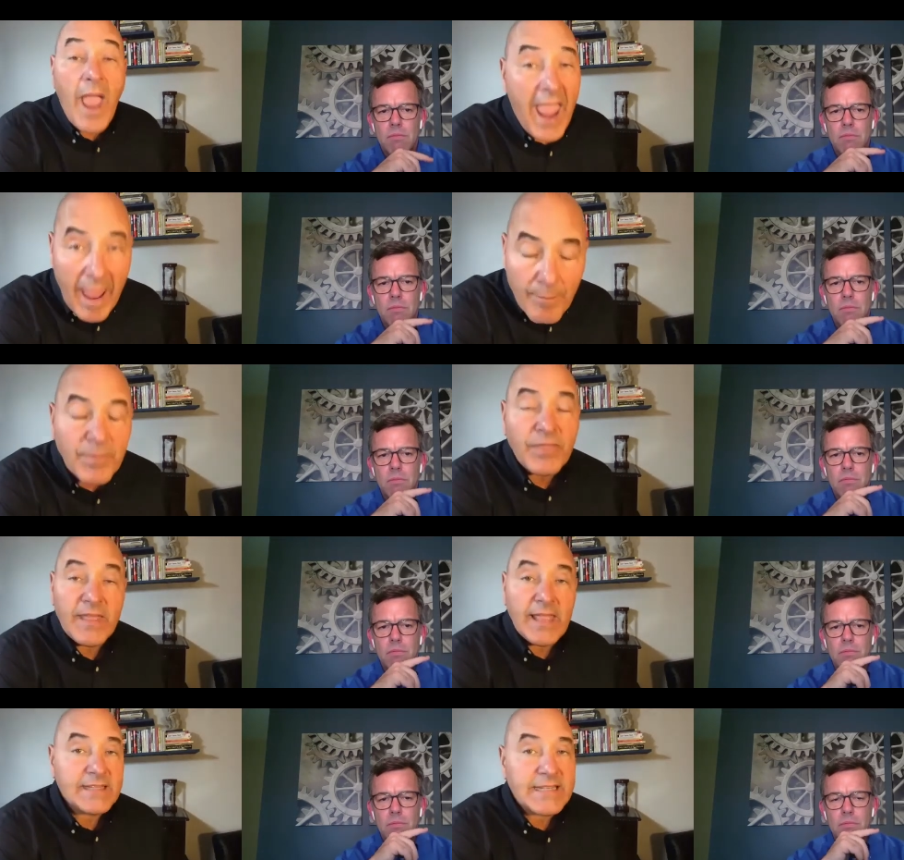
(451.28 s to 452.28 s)
Speaker 1: empathy
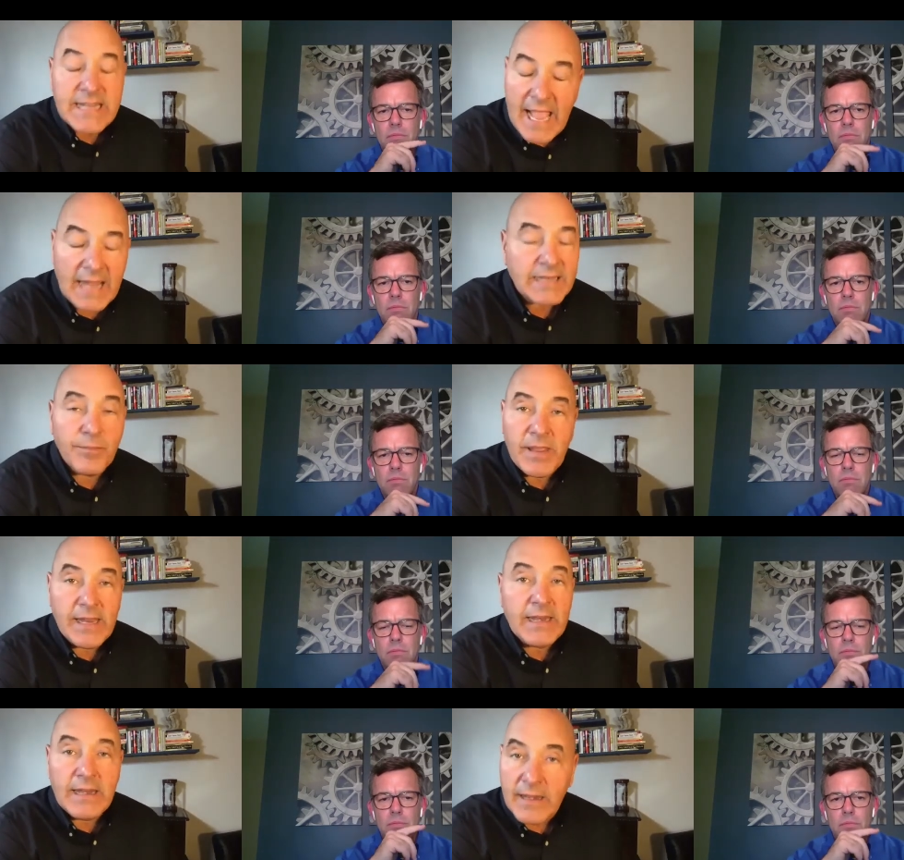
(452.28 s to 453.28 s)
has got to be
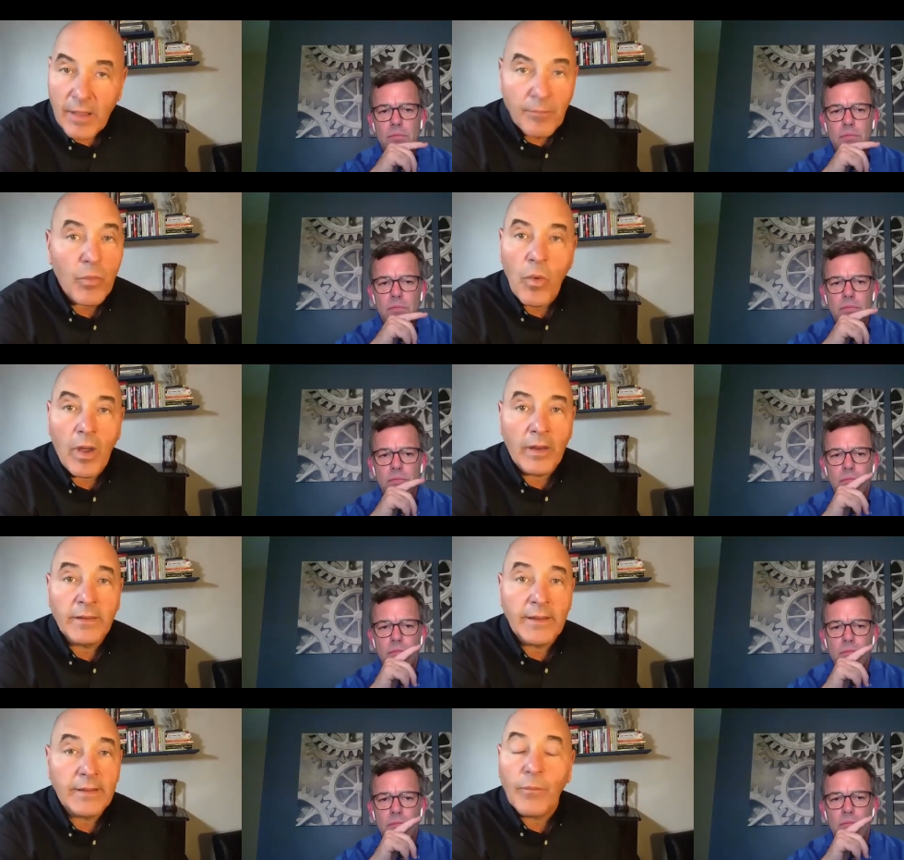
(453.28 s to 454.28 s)
number one
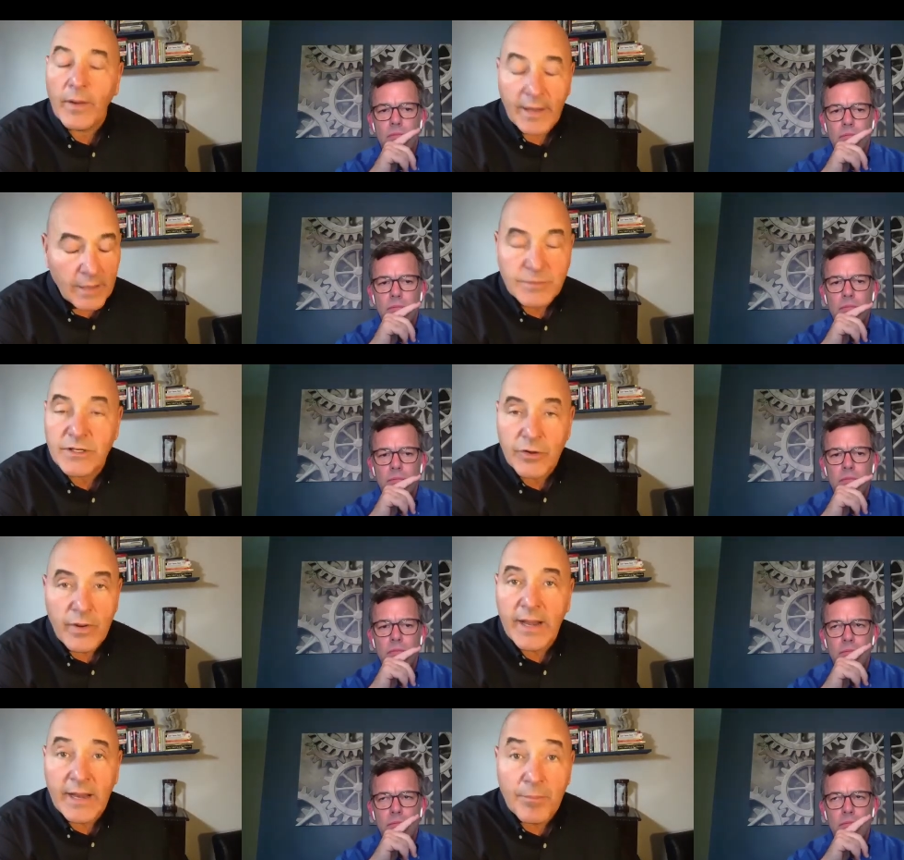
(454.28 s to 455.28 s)
when it comes to
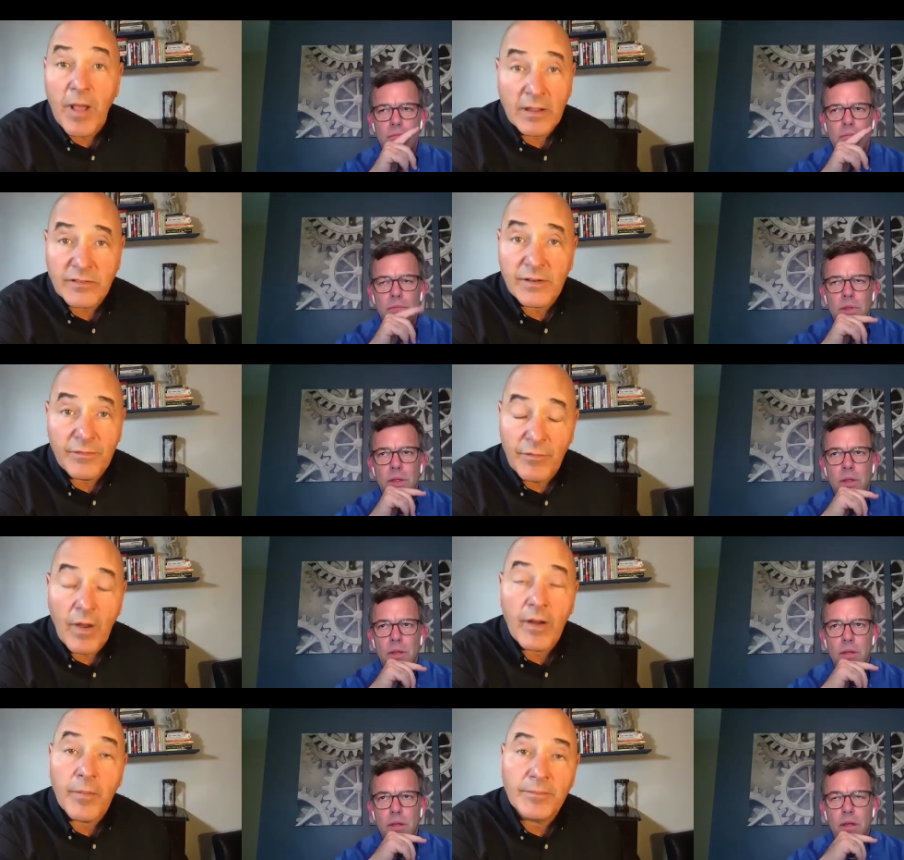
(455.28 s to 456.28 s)
creating a positive
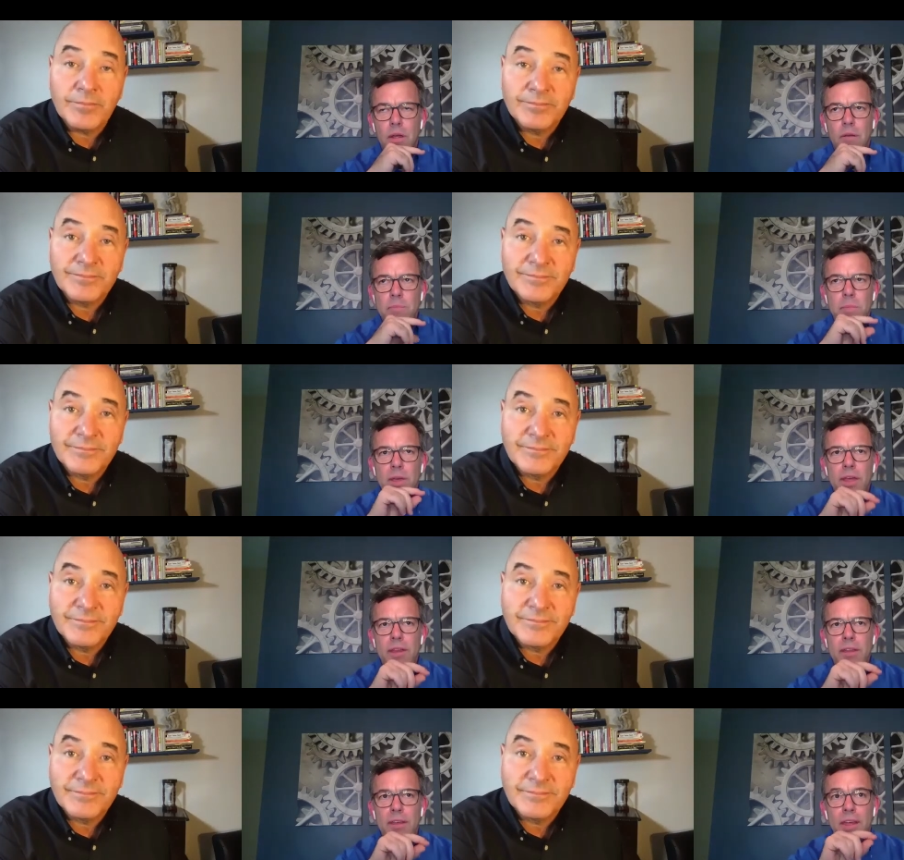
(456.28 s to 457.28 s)
environment
Speaker 2: and
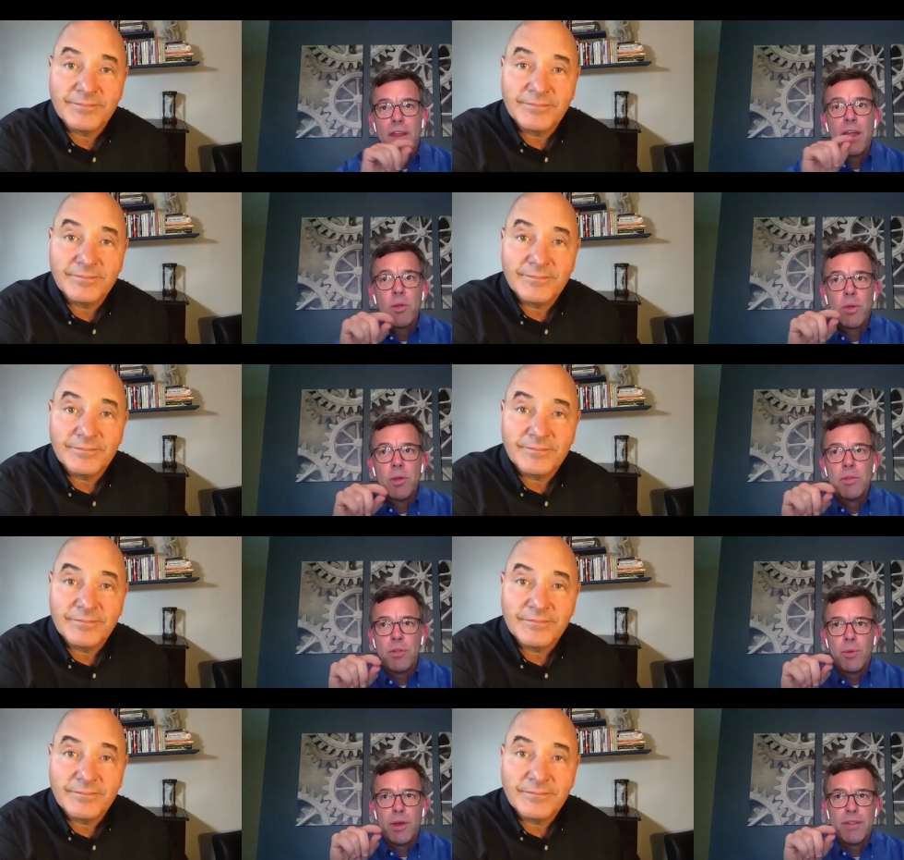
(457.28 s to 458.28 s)
and i agree with
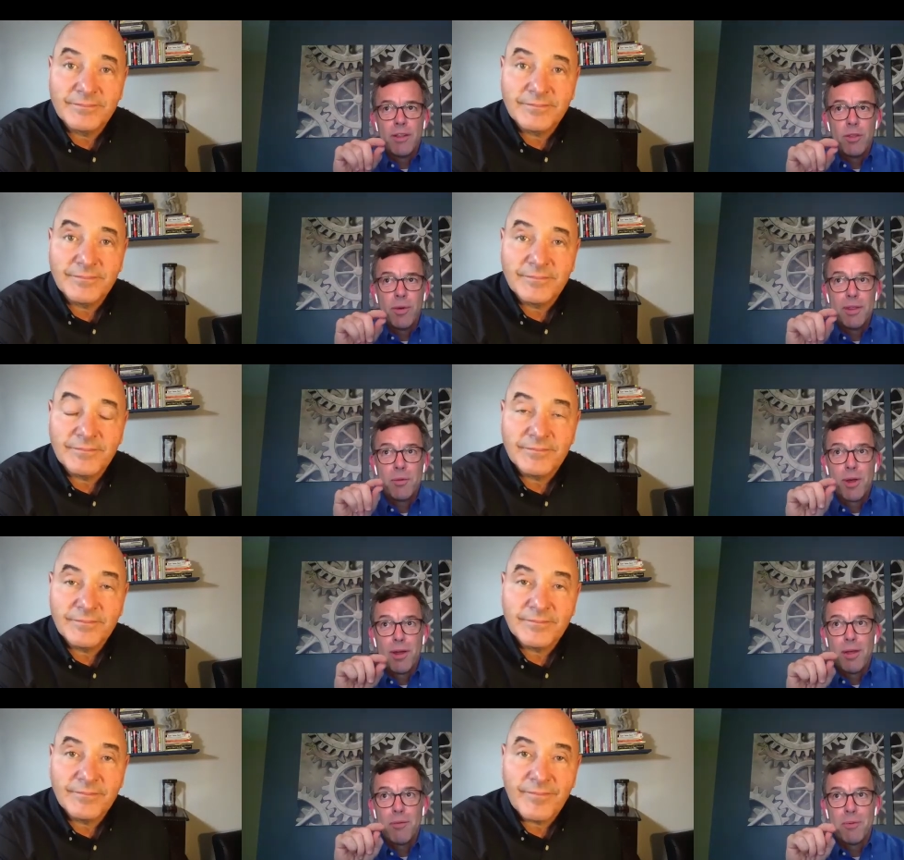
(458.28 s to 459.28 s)
you on that lou i think where
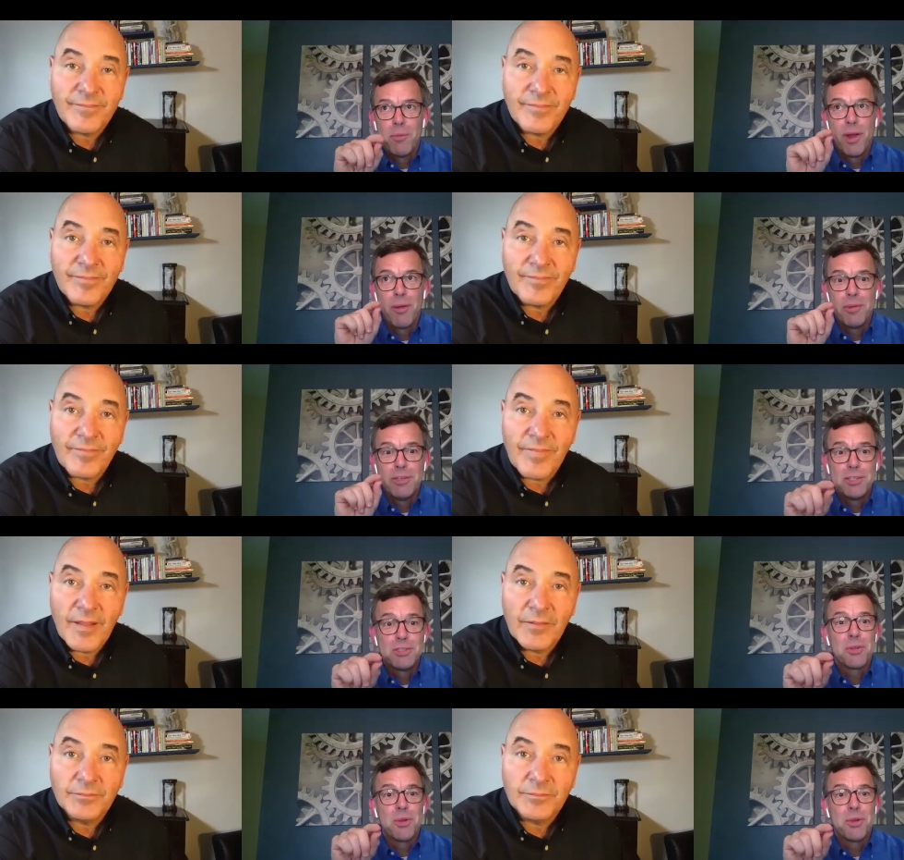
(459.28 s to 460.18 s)
i where i would disagree